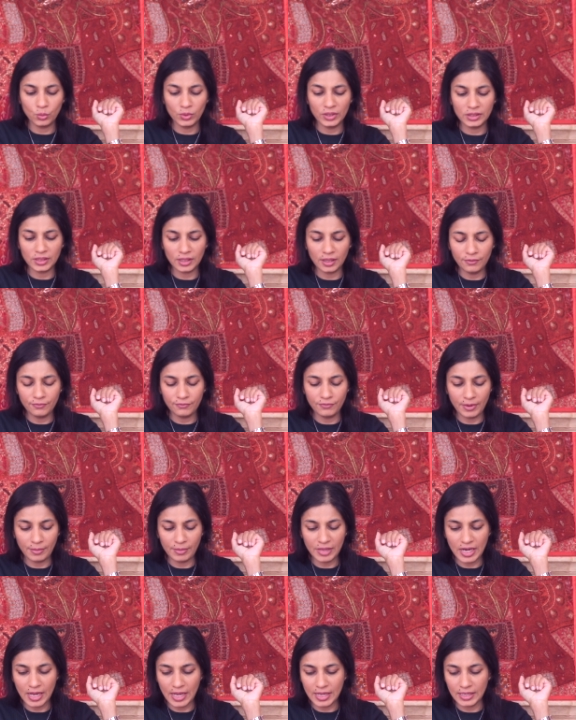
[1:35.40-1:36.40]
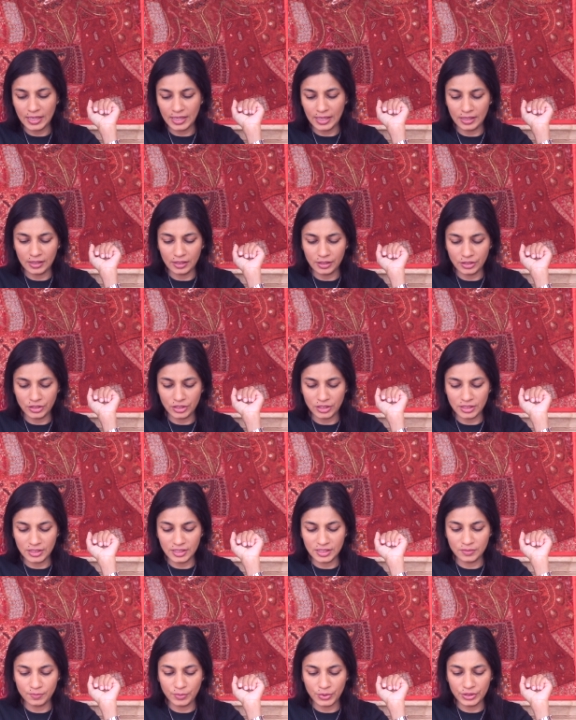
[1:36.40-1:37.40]
with a feminine energy.
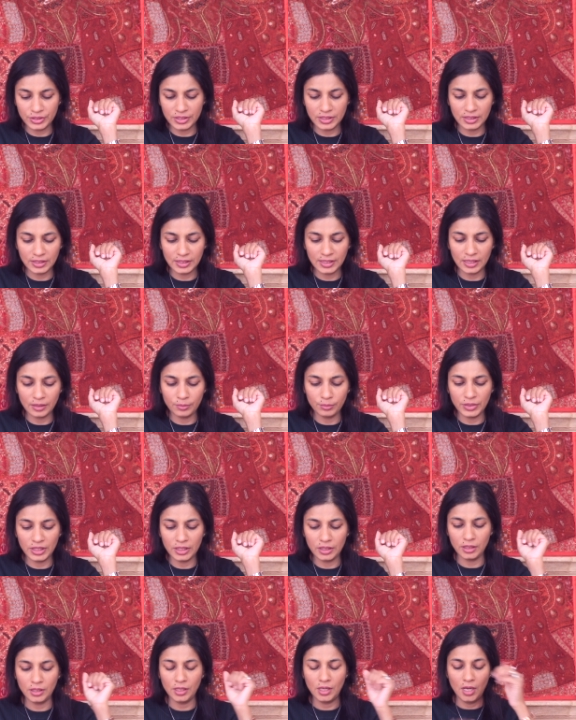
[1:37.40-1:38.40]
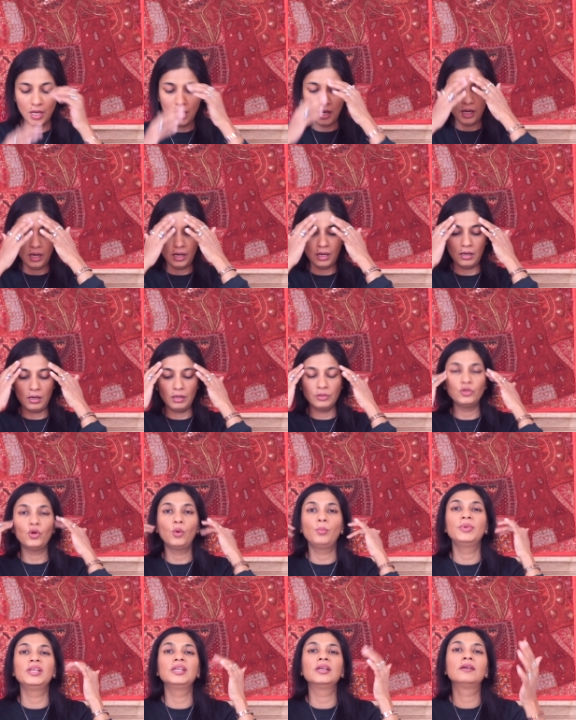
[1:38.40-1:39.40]
This person can be
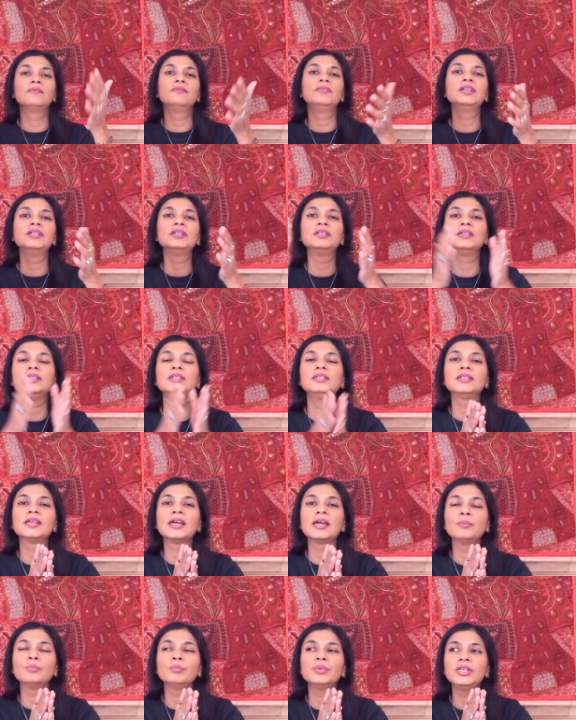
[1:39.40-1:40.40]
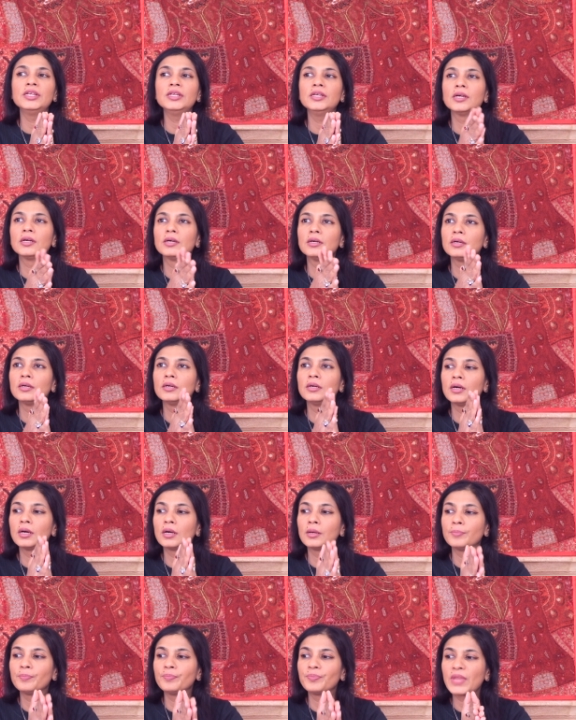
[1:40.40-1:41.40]
your beloved, it can be
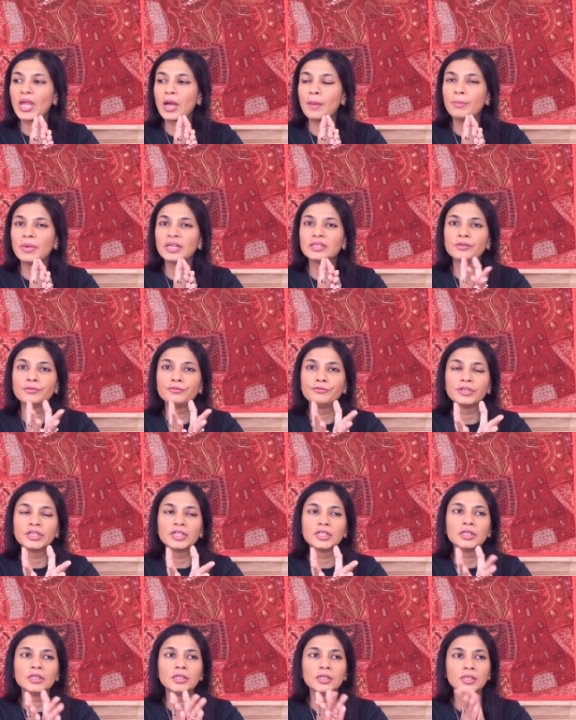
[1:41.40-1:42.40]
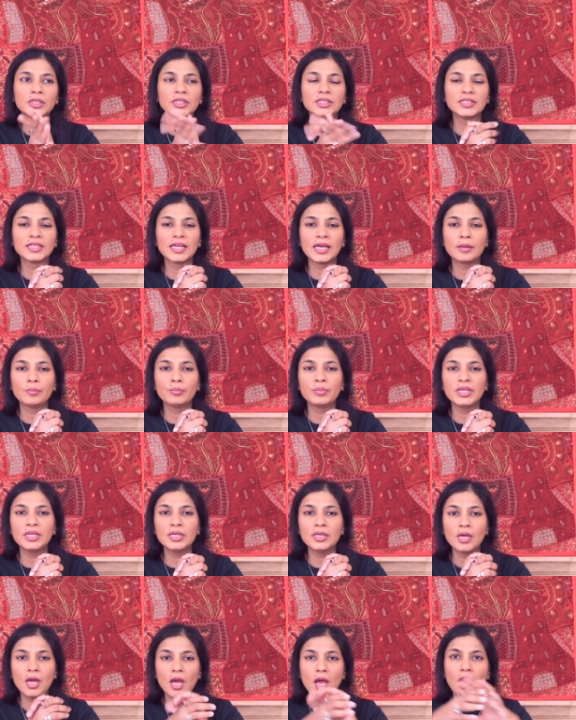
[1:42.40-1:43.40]
a mother figure, it can
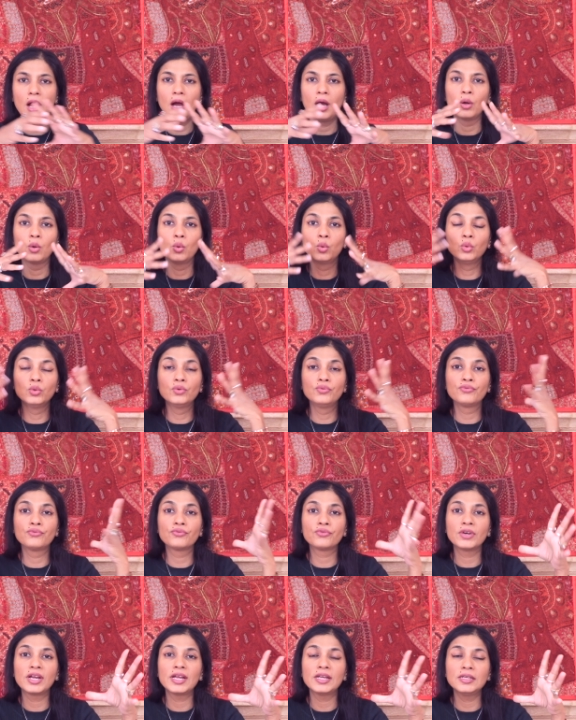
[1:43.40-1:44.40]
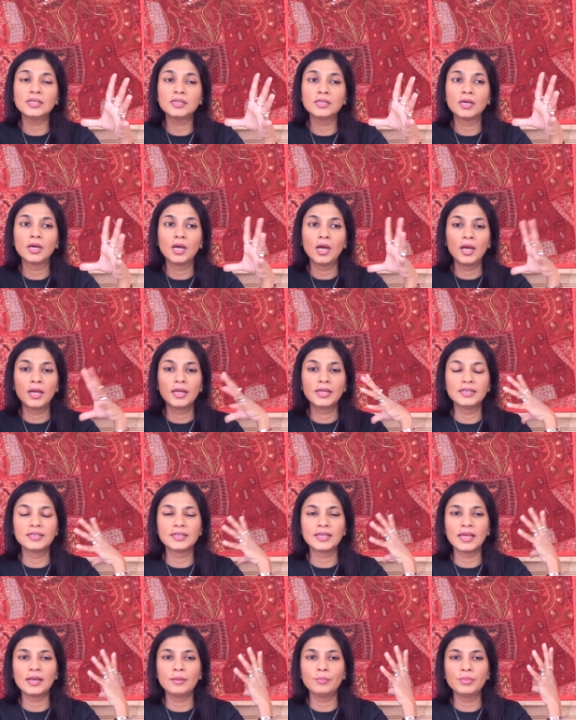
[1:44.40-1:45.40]
be a good friend,
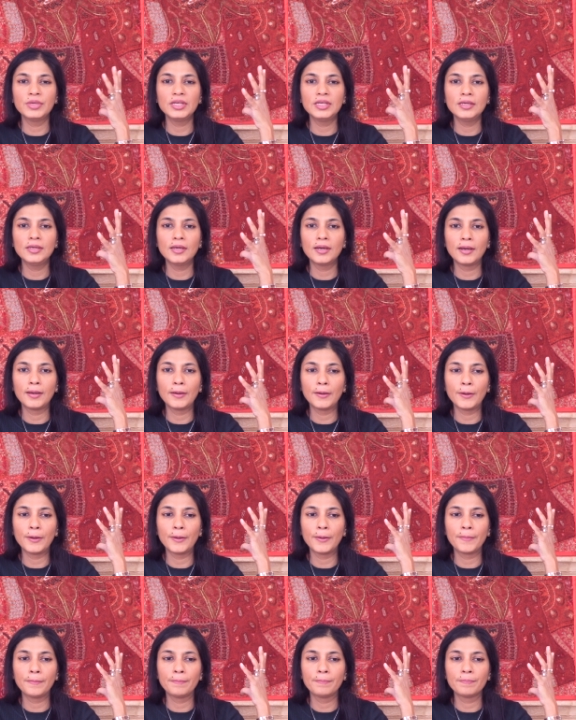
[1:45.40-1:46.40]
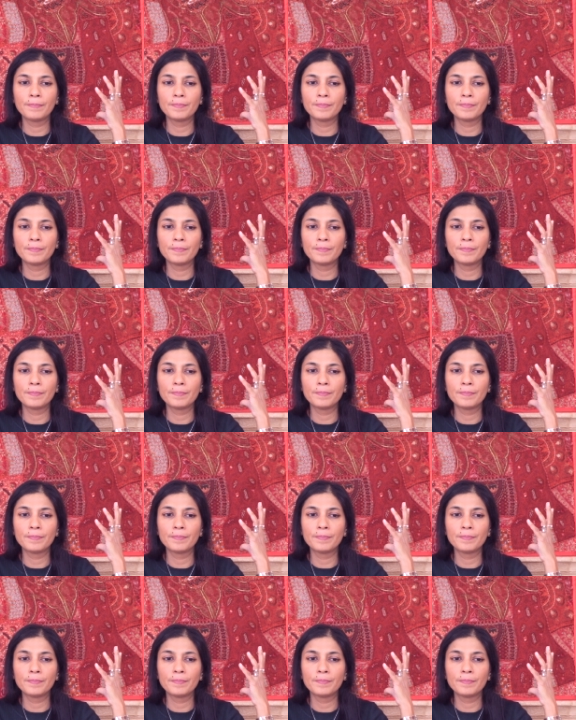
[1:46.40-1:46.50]
it can be a